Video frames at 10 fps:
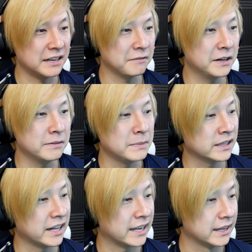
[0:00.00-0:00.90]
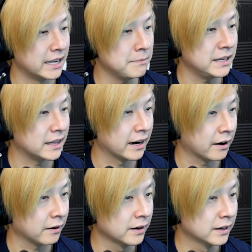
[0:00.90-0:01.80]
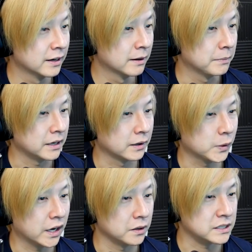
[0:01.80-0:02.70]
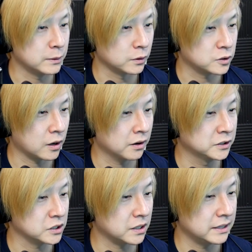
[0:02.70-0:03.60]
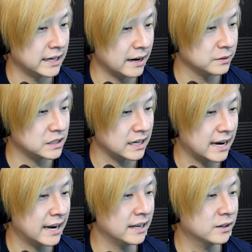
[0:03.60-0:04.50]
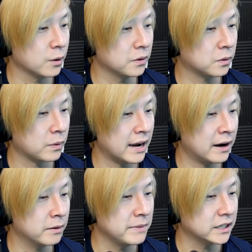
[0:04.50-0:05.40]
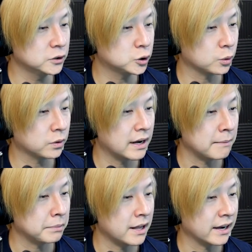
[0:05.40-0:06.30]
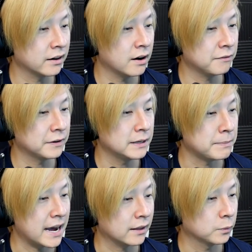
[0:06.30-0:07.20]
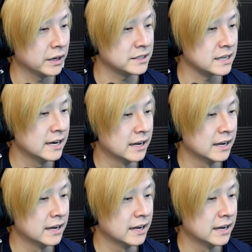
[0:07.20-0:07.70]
giving me like a gimme there. But here we go. See, we're starting just on the outside, going around, making sure we're not blocking off any pathways